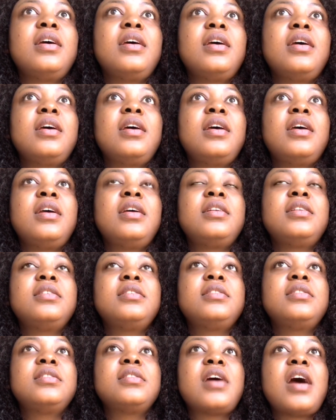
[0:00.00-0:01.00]
And
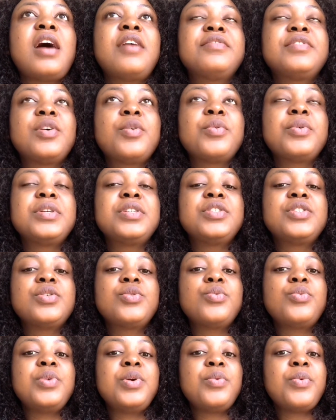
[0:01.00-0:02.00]
afterwards,
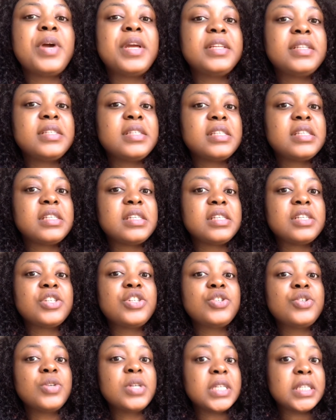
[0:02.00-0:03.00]
we went,
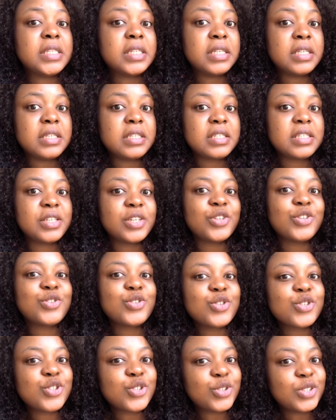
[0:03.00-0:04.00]
took a seat,
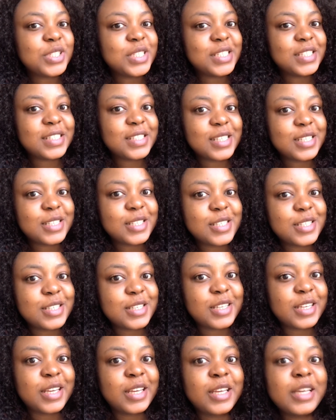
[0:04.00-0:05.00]
social
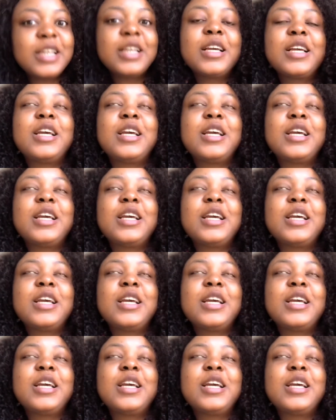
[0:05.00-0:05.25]
distancing.